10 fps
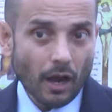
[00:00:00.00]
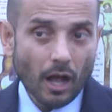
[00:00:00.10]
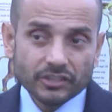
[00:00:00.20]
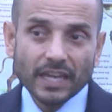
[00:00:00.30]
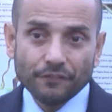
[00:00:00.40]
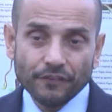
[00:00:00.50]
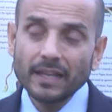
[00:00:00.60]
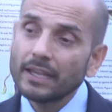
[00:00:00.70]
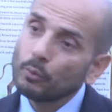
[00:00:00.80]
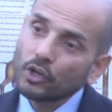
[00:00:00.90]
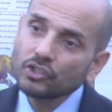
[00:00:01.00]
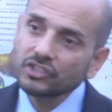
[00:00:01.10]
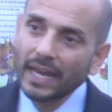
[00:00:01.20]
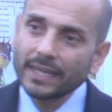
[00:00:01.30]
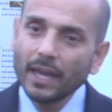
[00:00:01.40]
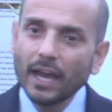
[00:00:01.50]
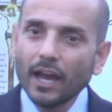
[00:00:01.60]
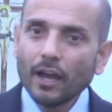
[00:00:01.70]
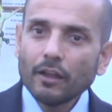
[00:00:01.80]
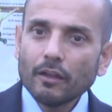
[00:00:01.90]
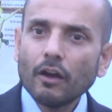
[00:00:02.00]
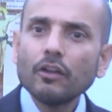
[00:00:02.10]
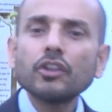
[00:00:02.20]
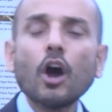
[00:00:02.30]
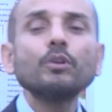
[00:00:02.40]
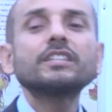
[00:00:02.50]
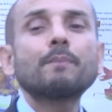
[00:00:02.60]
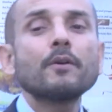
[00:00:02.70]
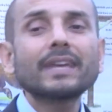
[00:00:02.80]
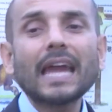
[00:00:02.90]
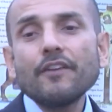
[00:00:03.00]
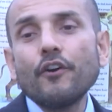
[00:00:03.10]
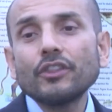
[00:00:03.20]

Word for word: I'll say feeling, we could say the Holy Spirit gave